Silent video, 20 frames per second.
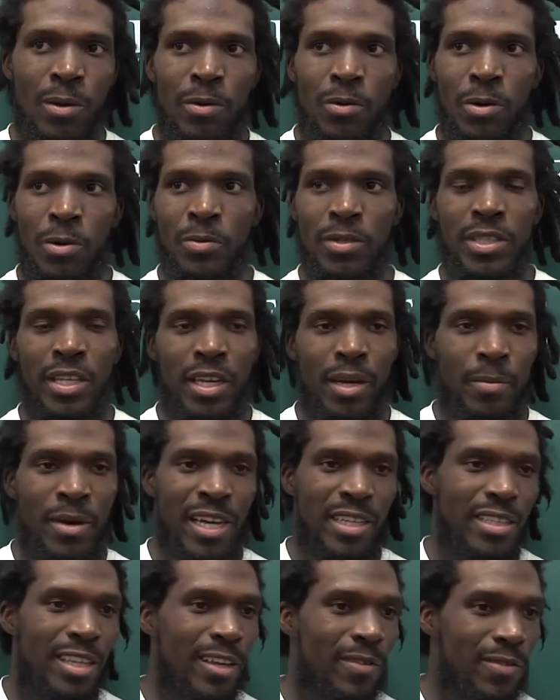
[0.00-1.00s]
when we think
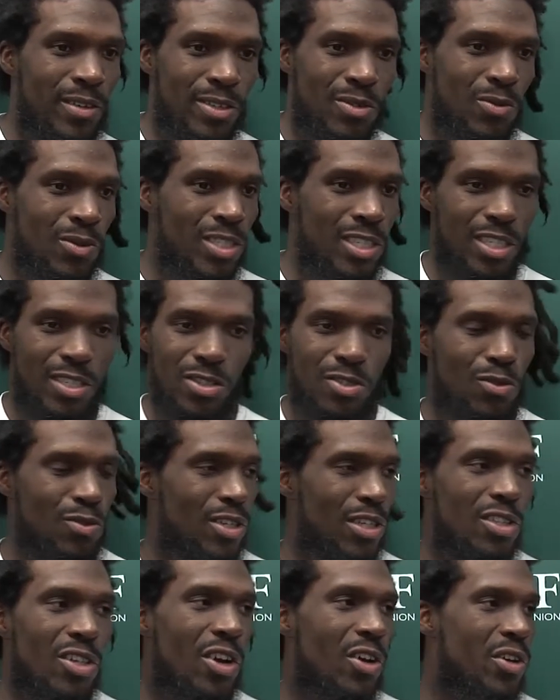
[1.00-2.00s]
about defense, we just do
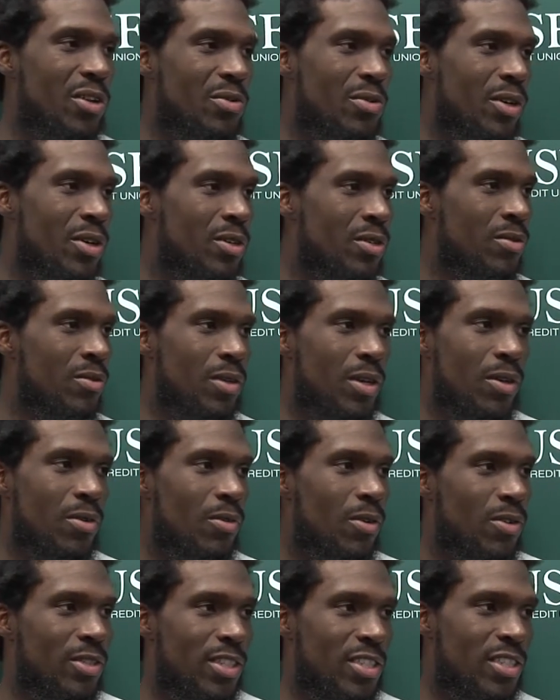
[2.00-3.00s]
the dirty work. We don't
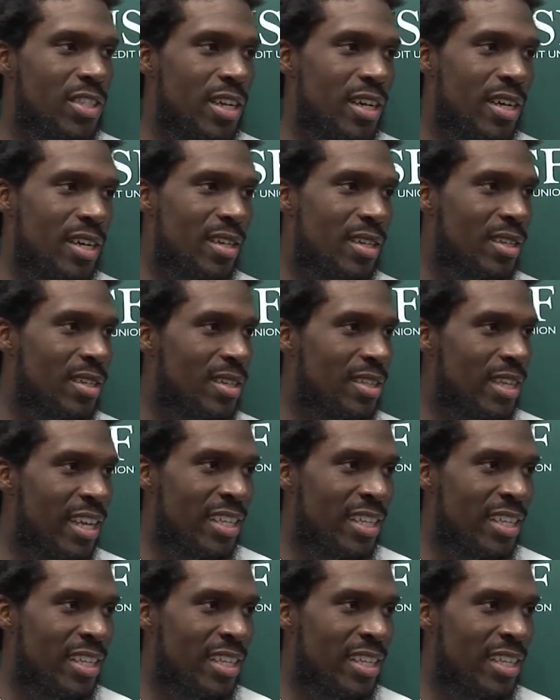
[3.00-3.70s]
want the shine.